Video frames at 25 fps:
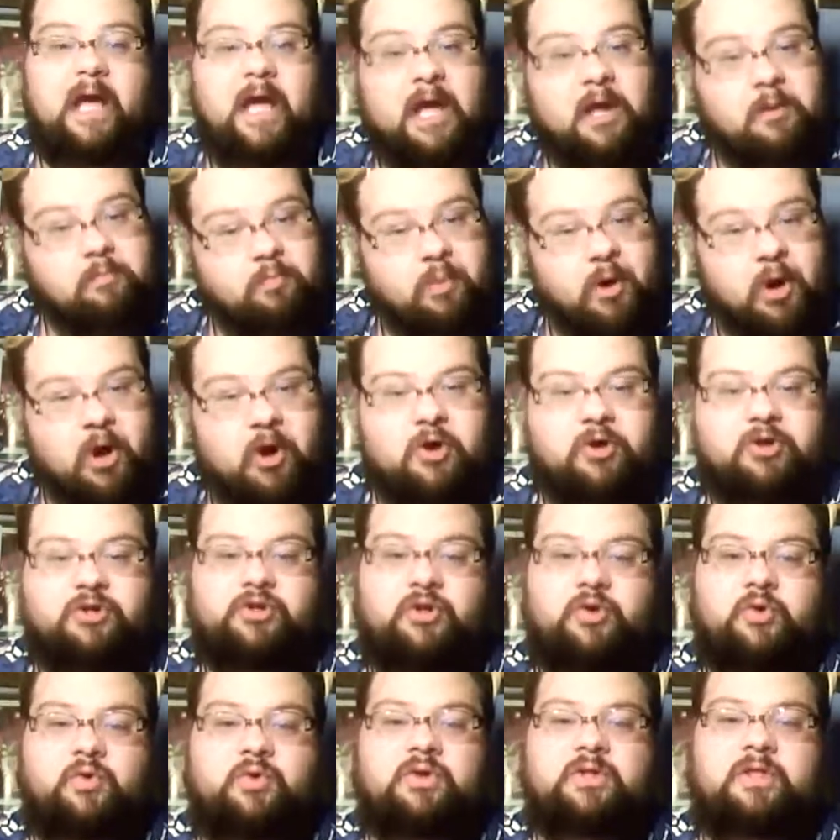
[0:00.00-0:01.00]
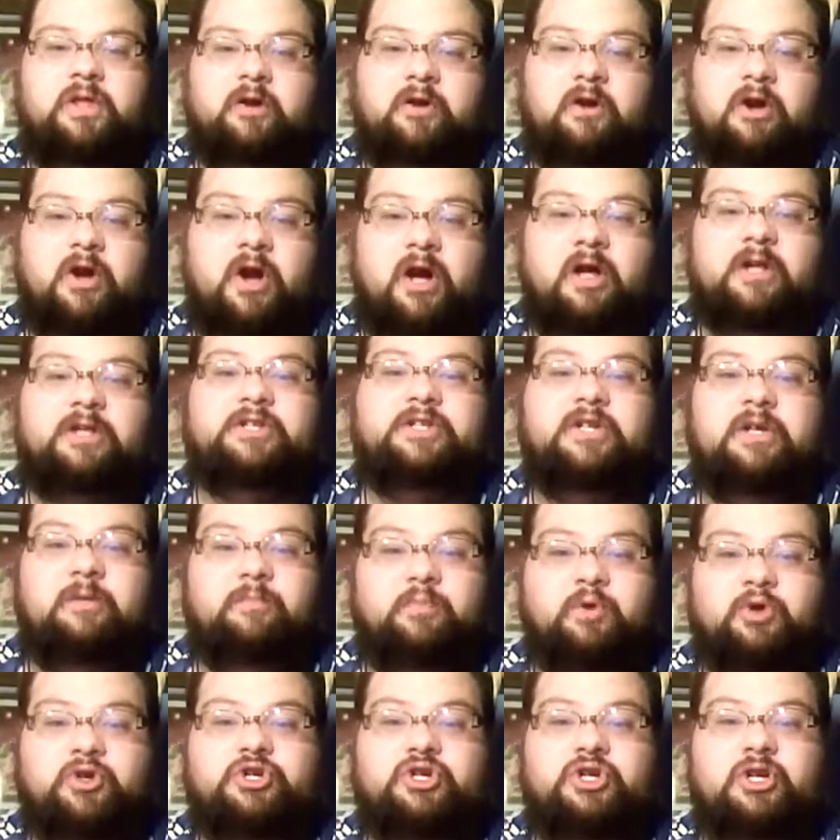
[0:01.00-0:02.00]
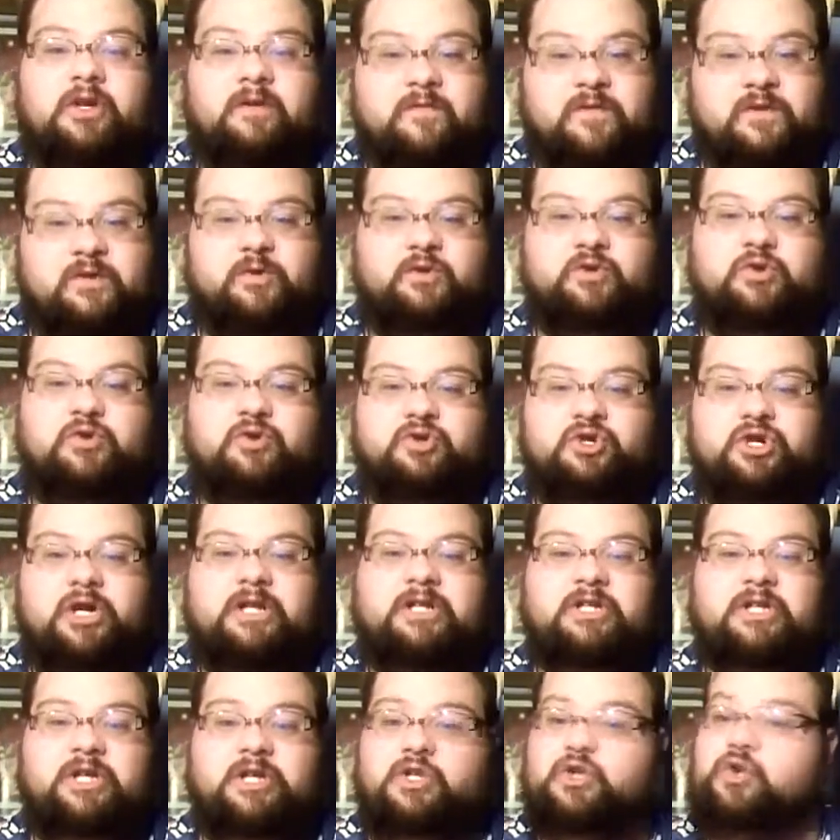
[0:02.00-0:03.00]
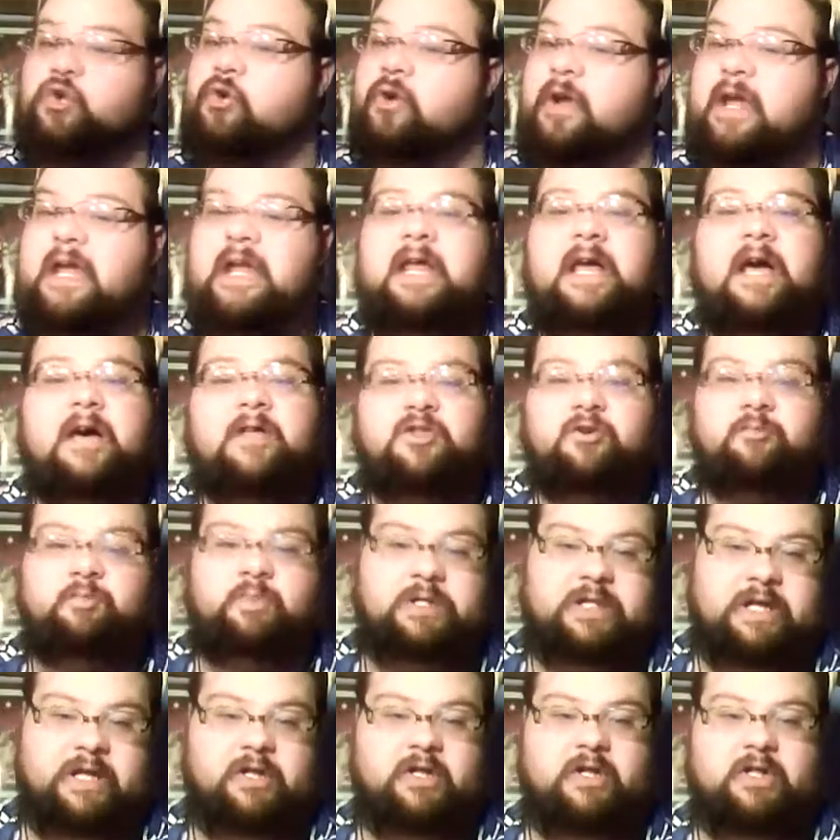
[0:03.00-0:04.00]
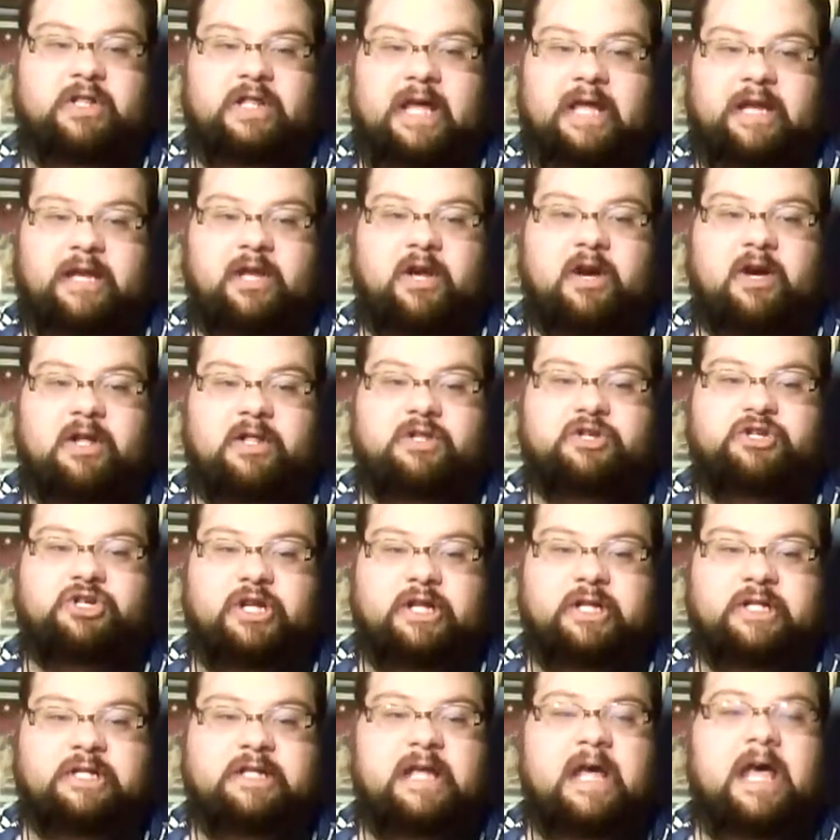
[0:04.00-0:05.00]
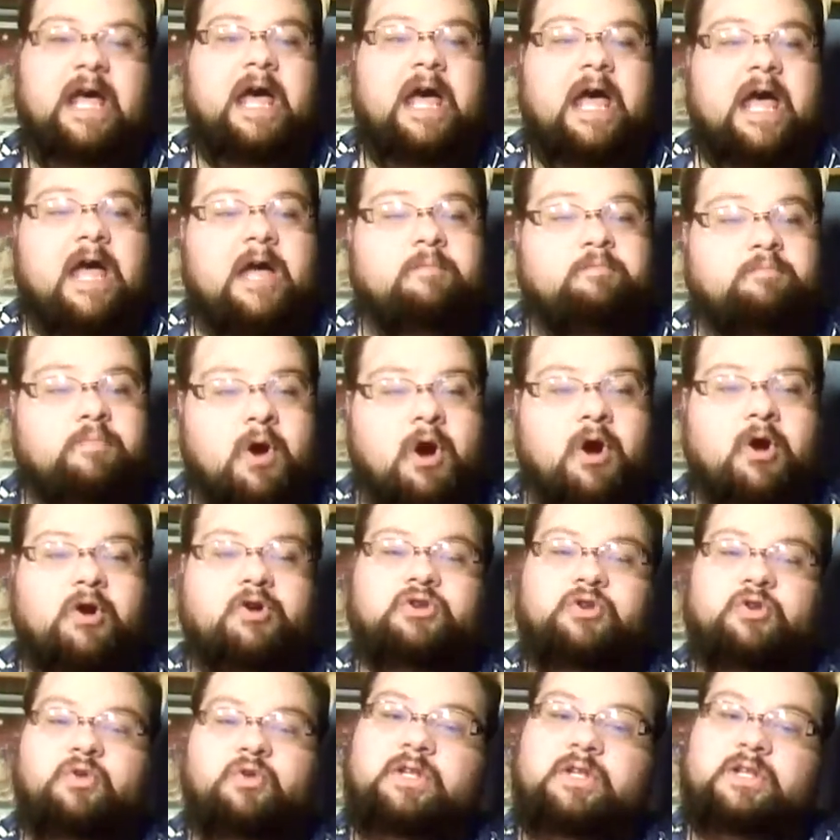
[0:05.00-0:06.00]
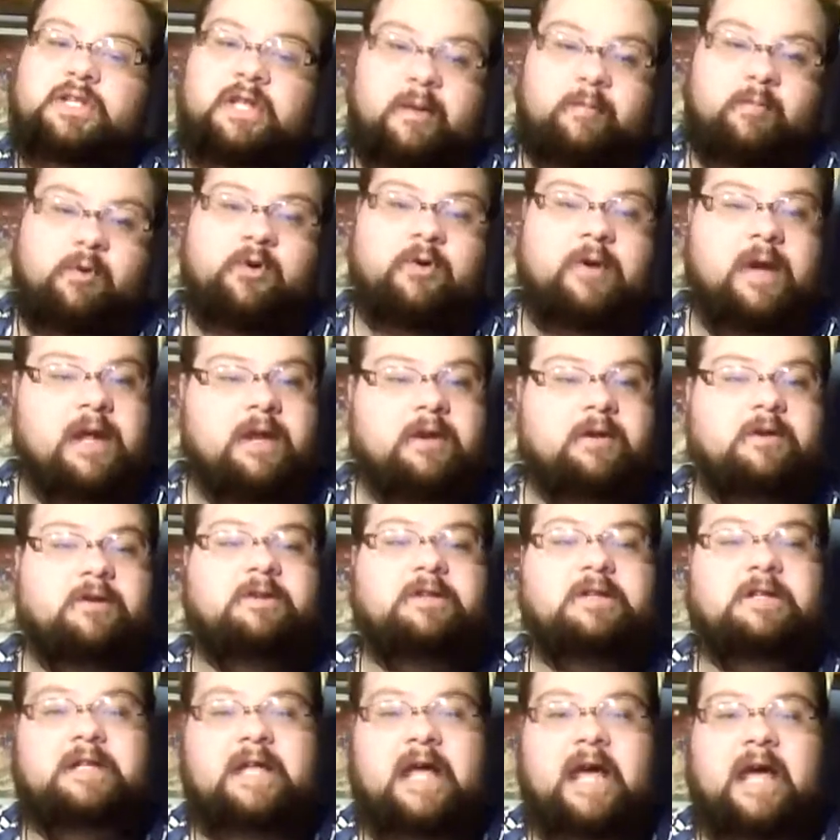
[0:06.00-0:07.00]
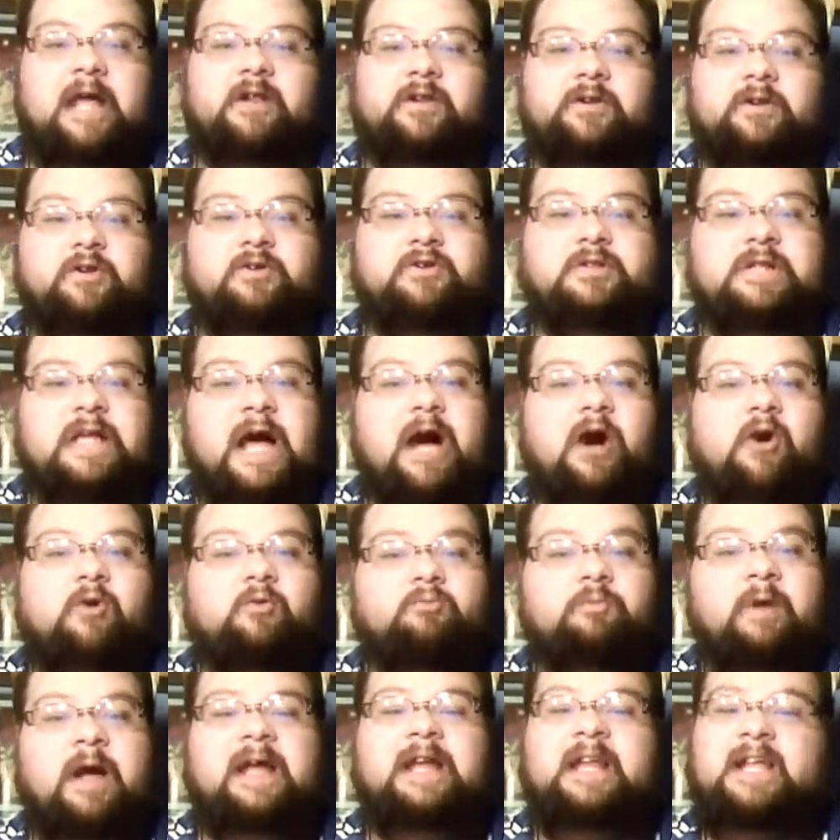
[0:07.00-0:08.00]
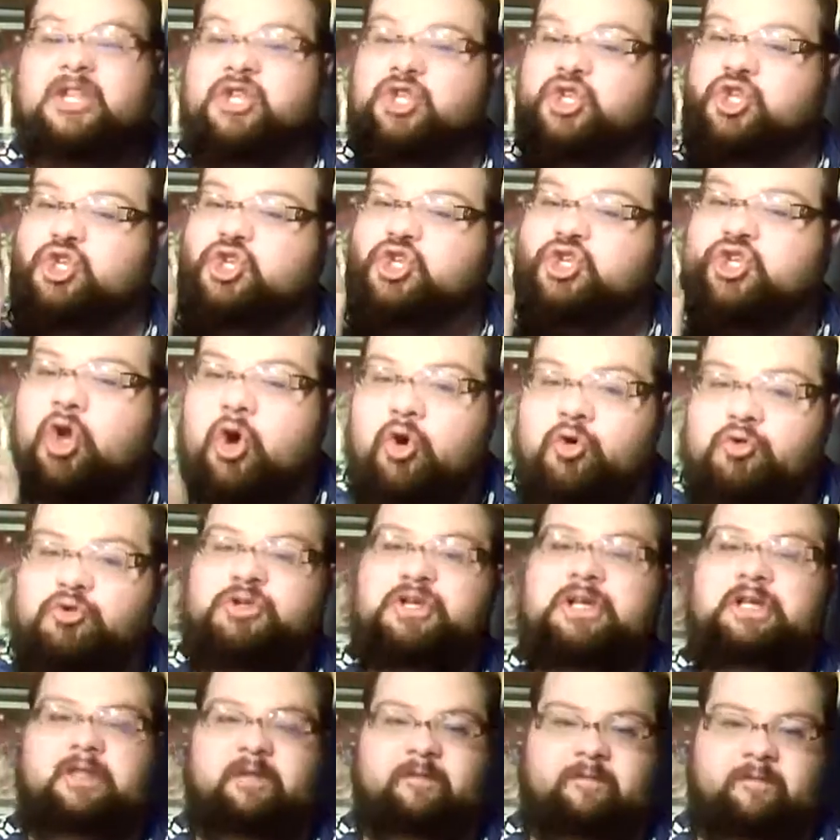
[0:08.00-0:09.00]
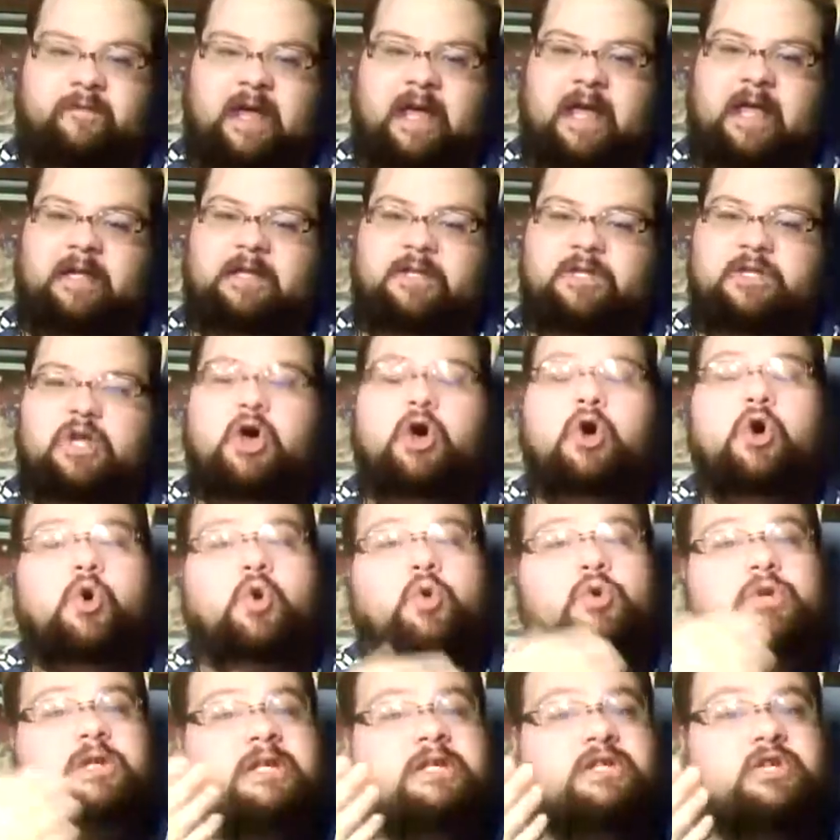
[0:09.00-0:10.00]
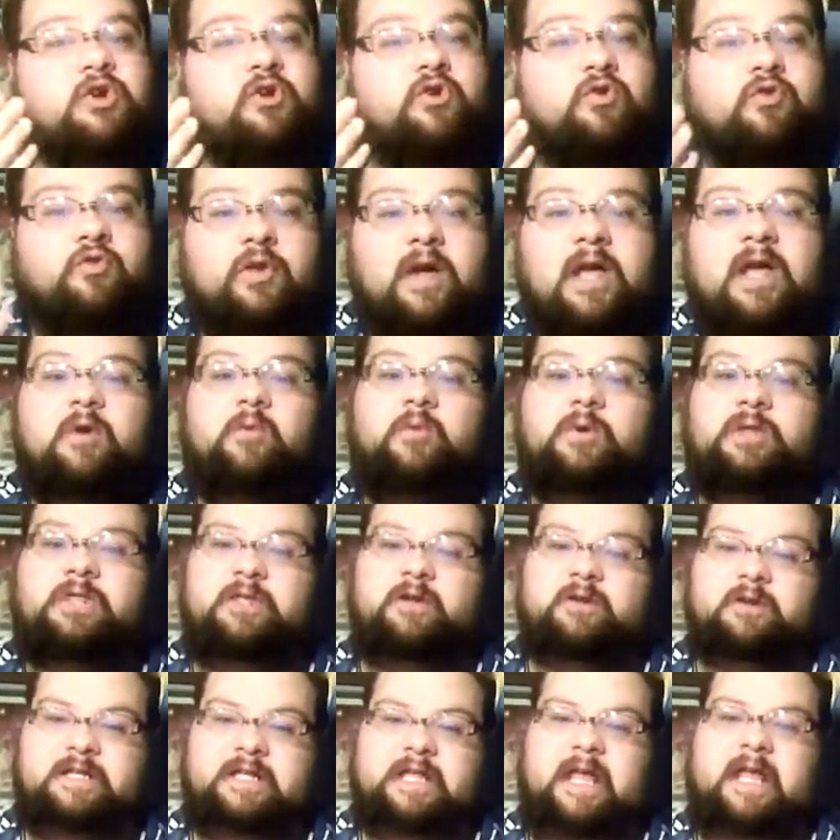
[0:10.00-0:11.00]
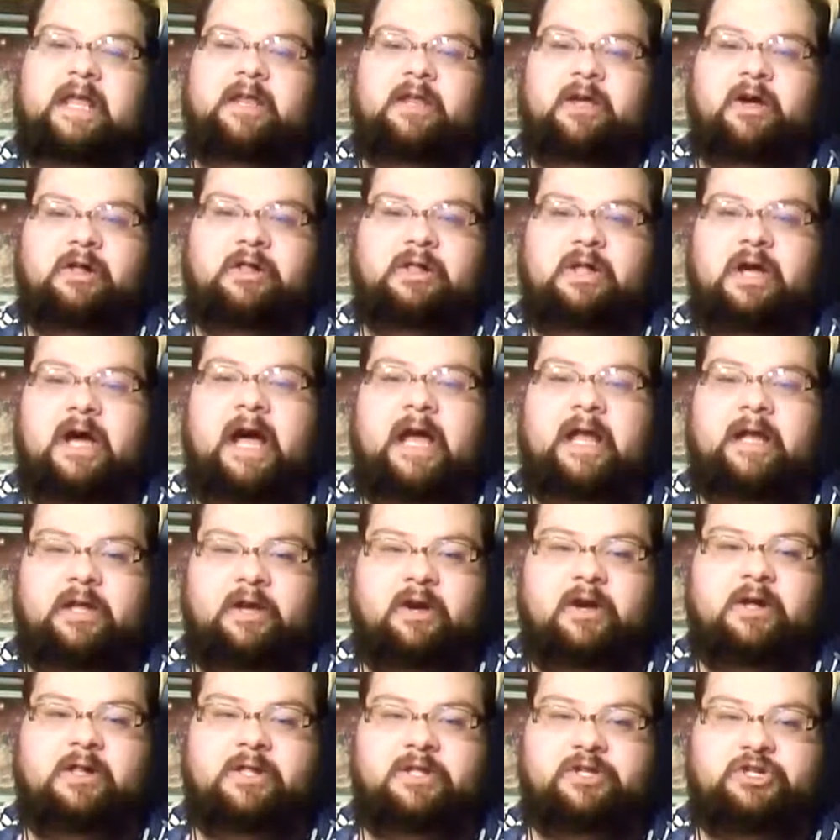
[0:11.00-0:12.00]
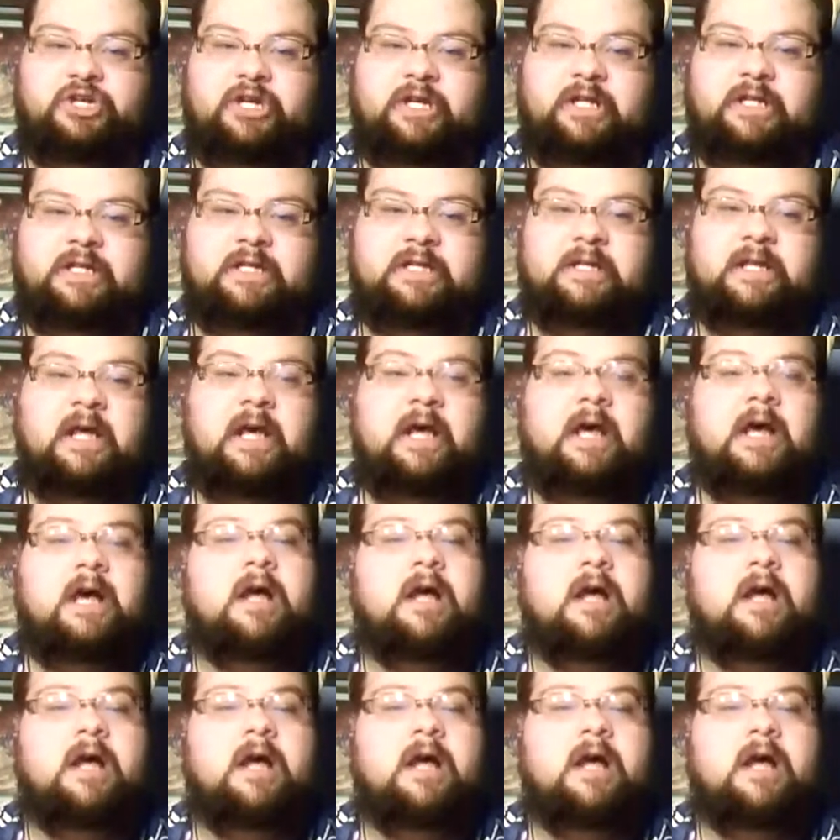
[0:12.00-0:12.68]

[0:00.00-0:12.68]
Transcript: in part due to their constant pushing of social justice or any other political ideologies, in part some creators and editors outright insulting the fans who disagree with their said ideologies.